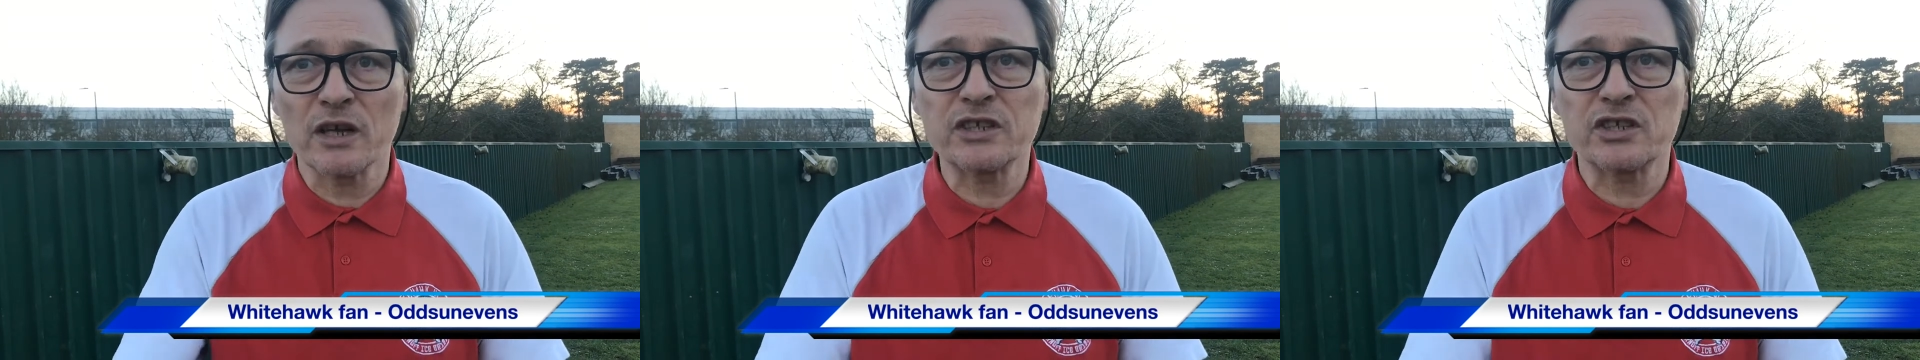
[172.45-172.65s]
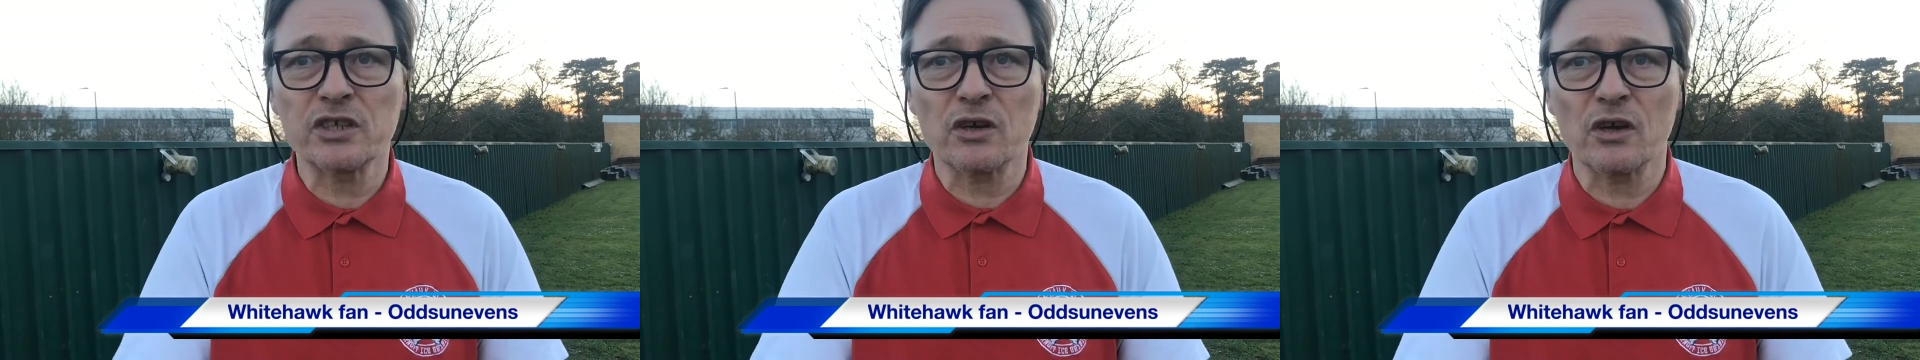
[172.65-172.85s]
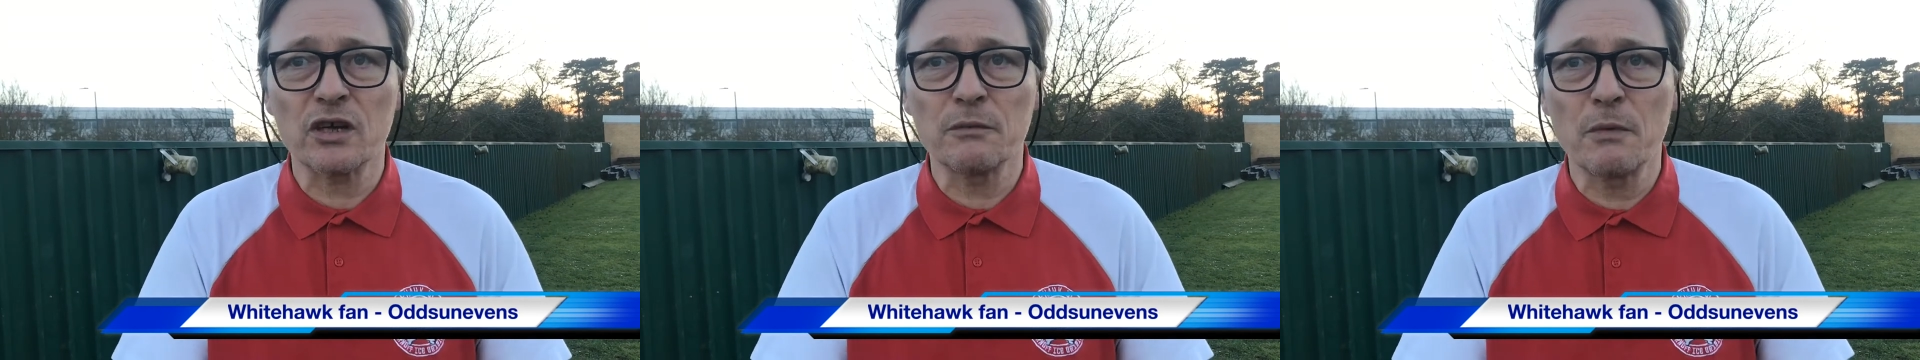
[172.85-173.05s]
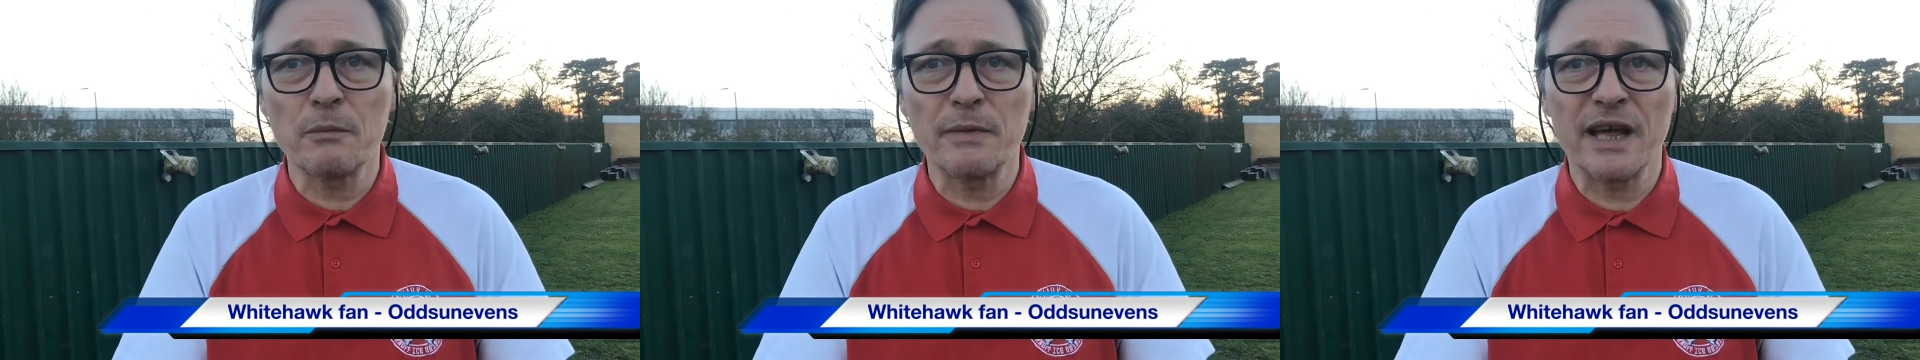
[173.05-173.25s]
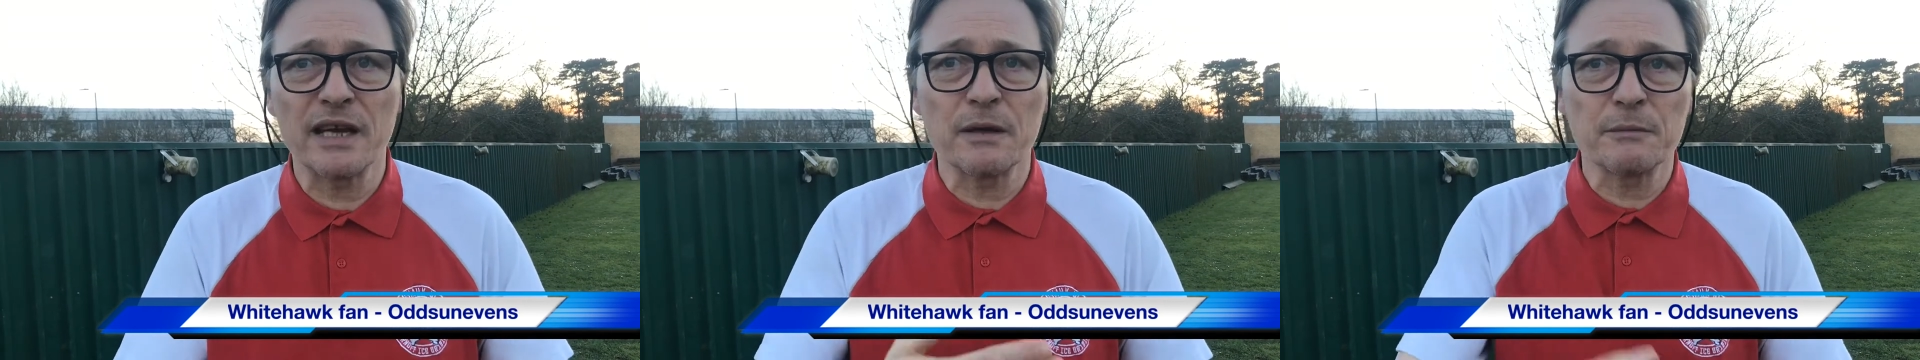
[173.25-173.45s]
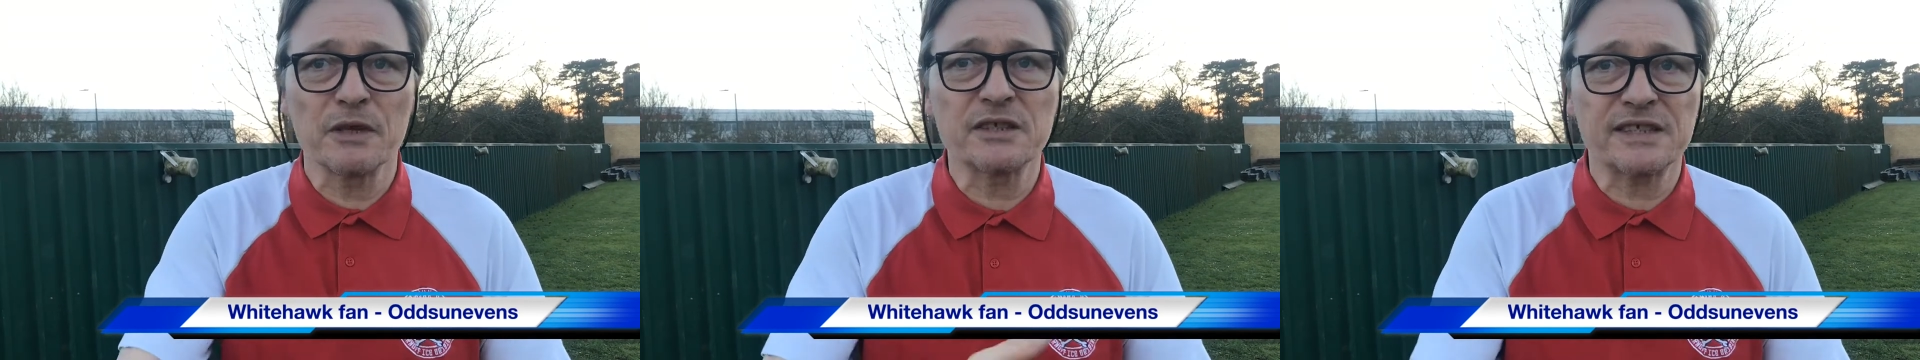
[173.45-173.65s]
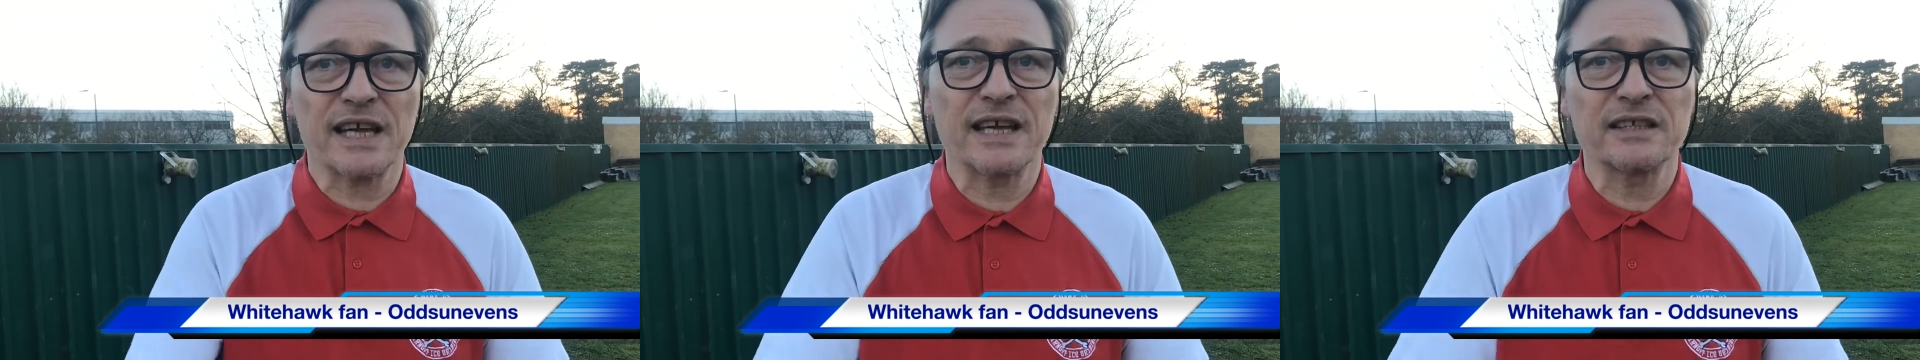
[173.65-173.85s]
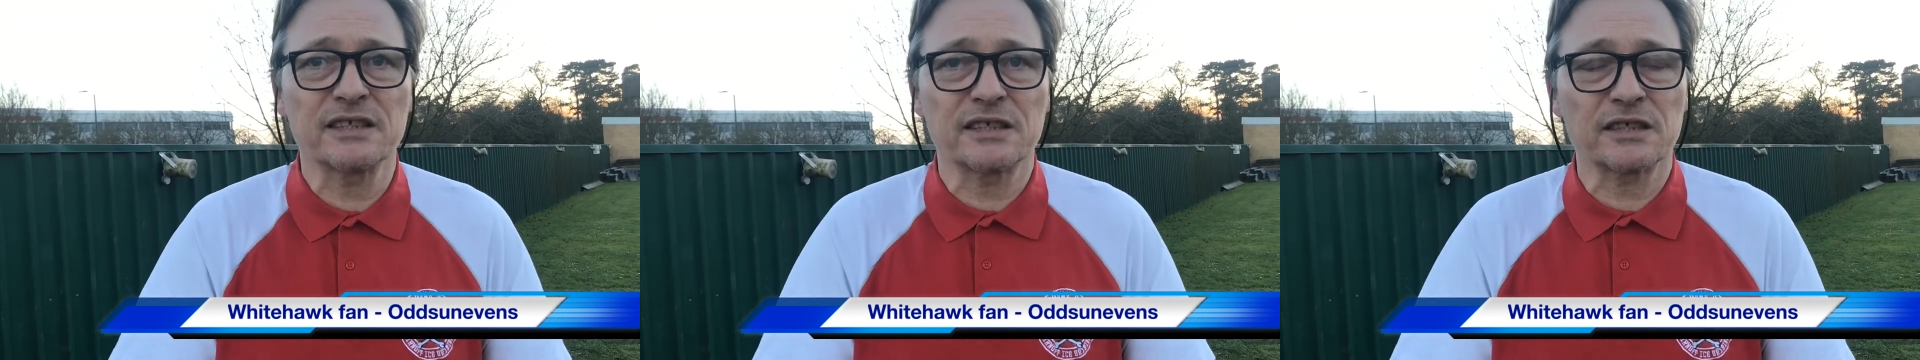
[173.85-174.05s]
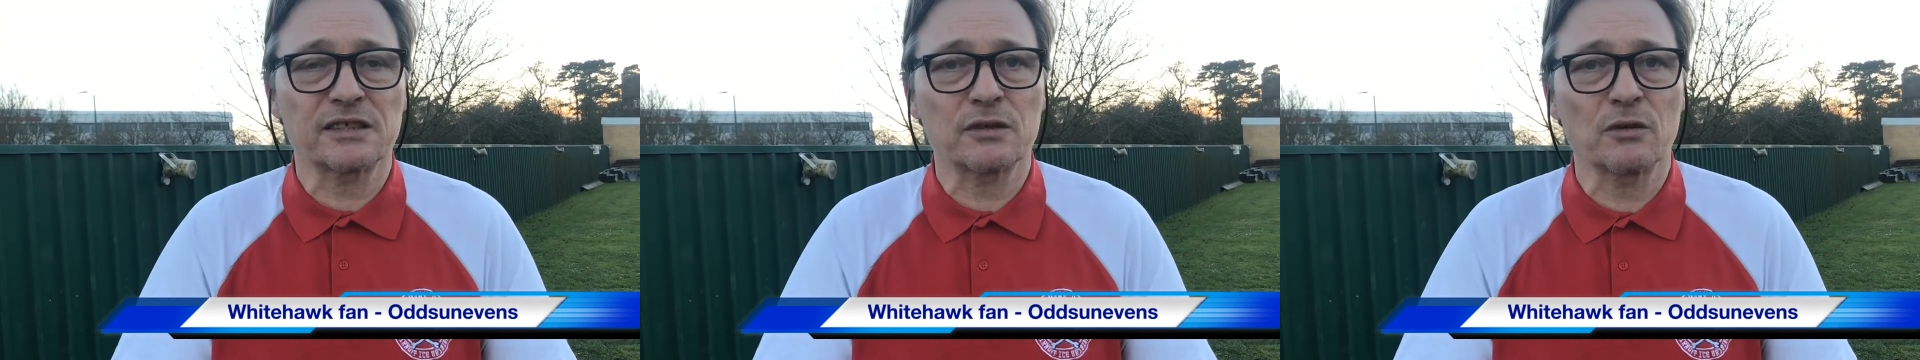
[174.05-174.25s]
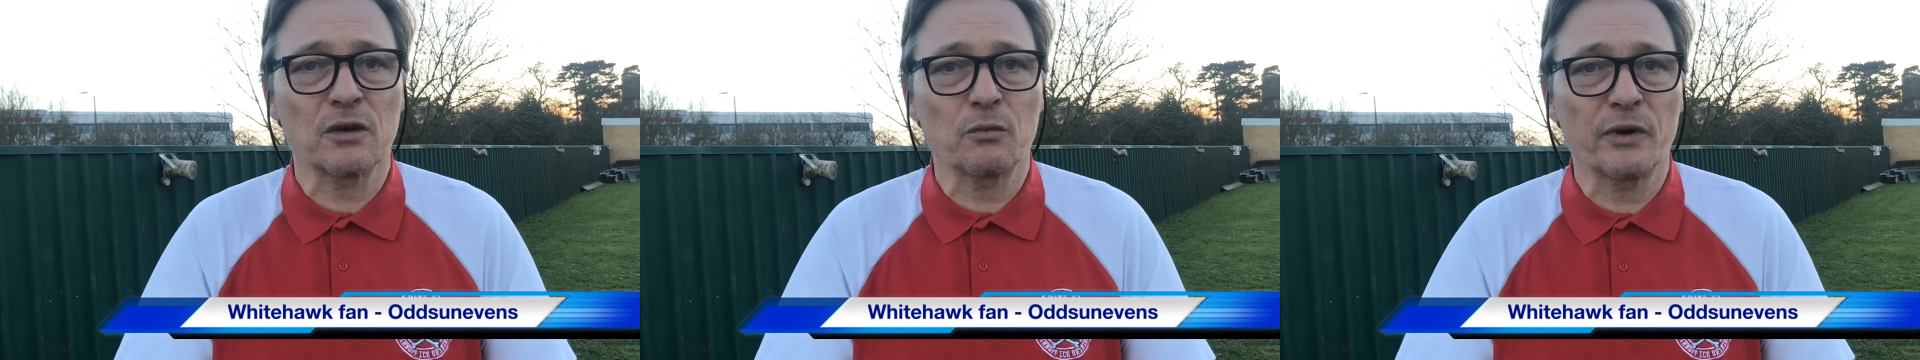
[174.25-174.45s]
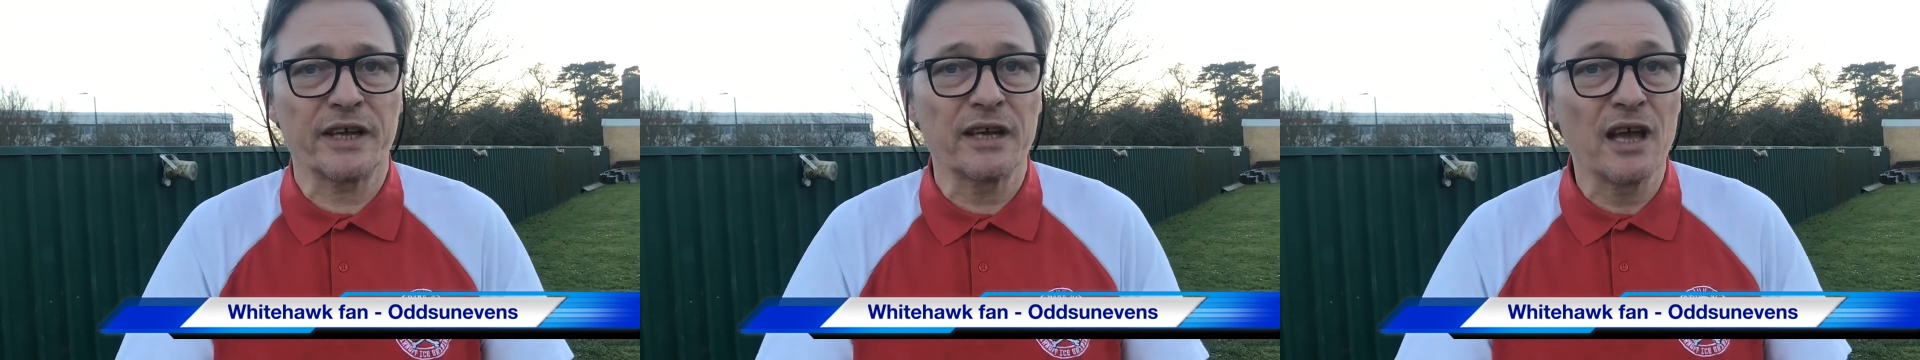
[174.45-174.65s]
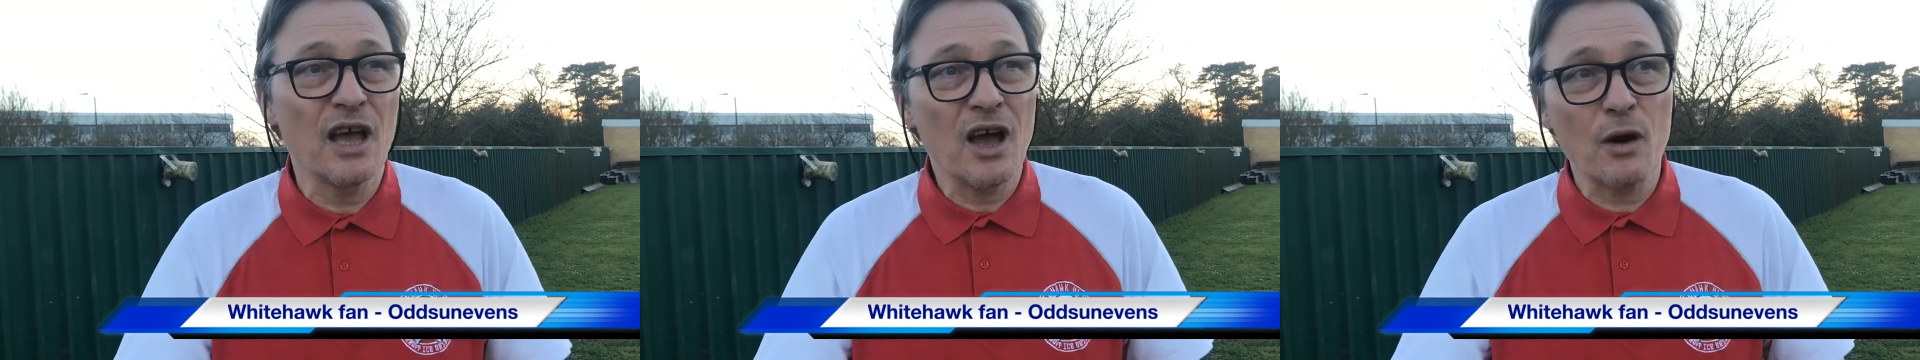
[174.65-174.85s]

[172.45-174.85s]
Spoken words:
Once you've got the momentum, you tend to sort of win.